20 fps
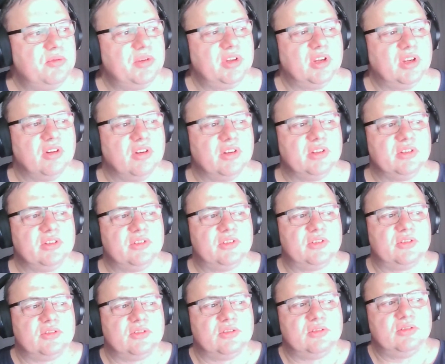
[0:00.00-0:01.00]
going
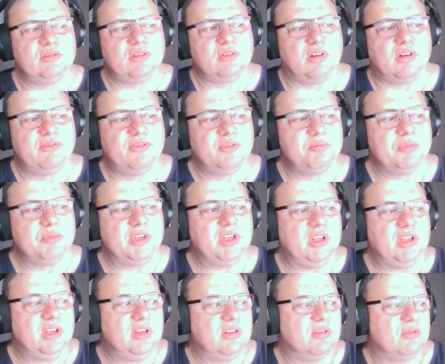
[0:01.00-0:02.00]
to offer
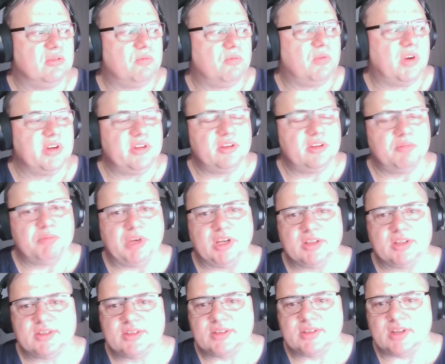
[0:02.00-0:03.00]
me one of the
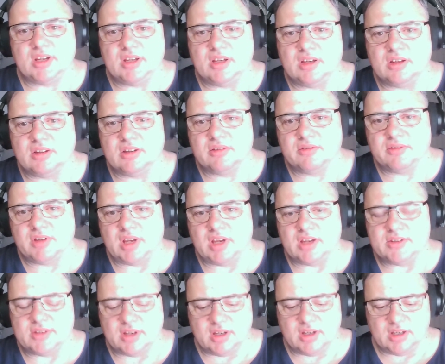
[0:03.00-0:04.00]
bats as
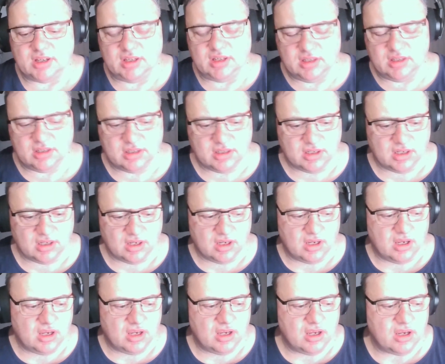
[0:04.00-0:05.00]
a
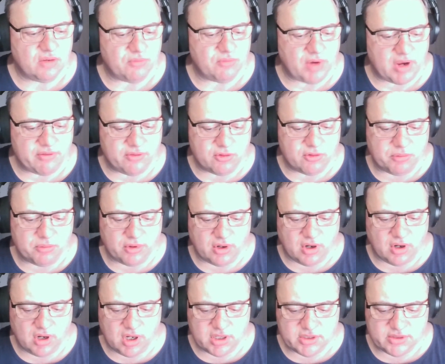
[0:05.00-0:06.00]
raffle
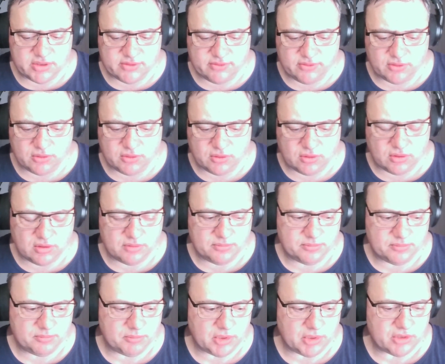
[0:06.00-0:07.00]
prize for
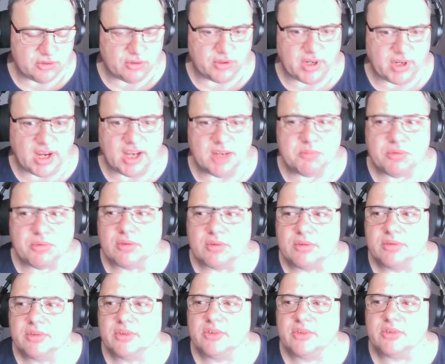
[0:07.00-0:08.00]
my daughter April
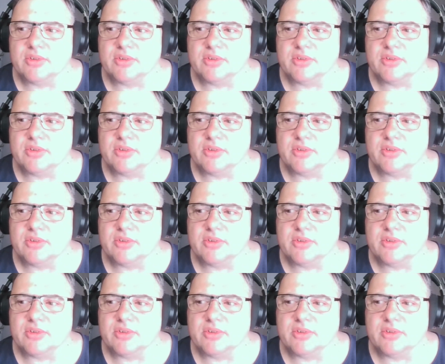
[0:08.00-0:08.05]
to